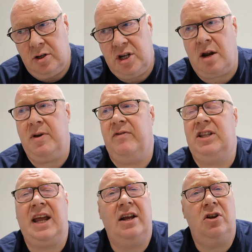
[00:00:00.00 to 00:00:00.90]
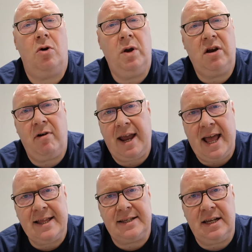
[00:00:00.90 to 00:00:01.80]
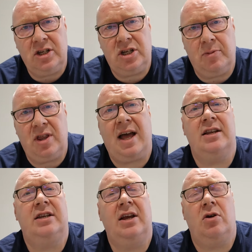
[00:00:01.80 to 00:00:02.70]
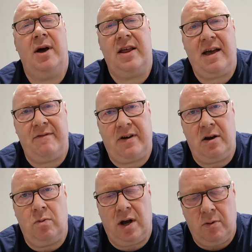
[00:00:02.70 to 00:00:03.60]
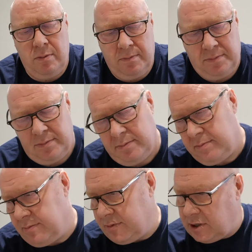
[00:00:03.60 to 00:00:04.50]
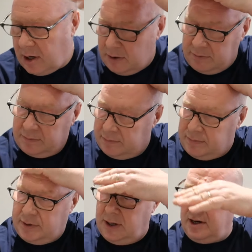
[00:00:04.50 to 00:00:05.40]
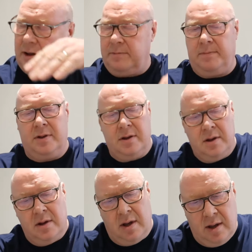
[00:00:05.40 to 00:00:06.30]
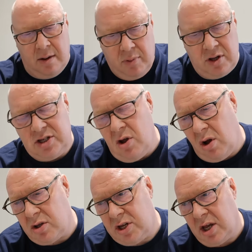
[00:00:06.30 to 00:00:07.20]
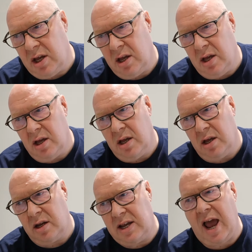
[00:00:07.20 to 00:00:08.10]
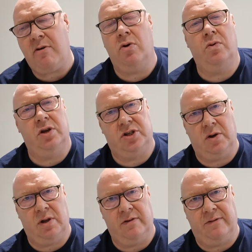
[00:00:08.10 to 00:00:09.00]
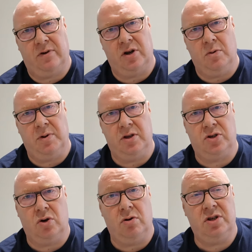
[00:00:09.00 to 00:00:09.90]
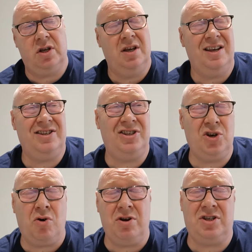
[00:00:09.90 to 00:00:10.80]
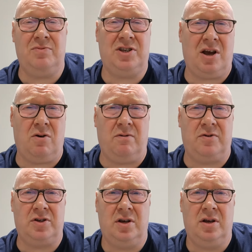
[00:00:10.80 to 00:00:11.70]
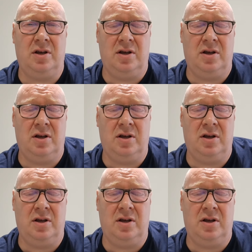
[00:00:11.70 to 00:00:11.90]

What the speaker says: She had a bit of a ding-dong with Greg Hands, didn't she? But that didn't come out of that very well. So, you know. But it's not Carol that's doing the fucking up of the Tories. It's the Tories themselves.